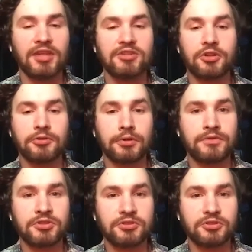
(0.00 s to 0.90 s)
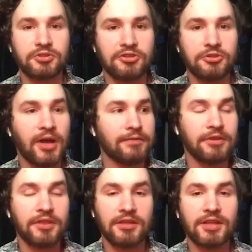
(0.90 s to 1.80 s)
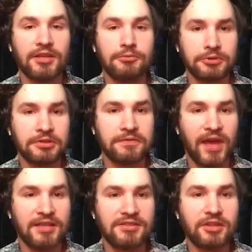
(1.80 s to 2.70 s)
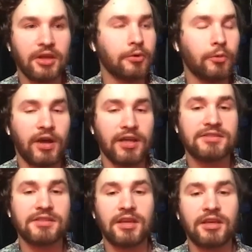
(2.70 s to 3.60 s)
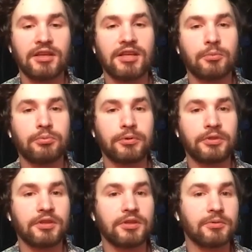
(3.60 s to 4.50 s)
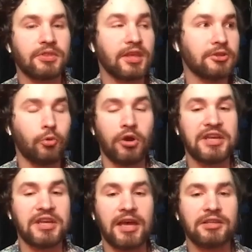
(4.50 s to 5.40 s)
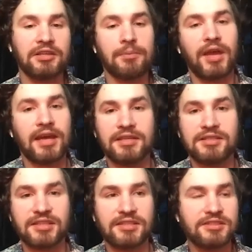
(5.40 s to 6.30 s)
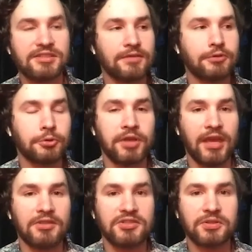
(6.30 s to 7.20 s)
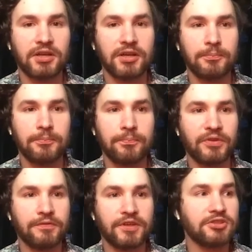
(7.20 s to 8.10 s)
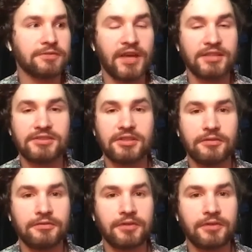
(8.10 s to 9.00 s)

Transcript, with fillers: And so you have to try to do everything like really fast. Otherwise, like the, the thing you're working on like might not exist if you can't um, finish it fast enough.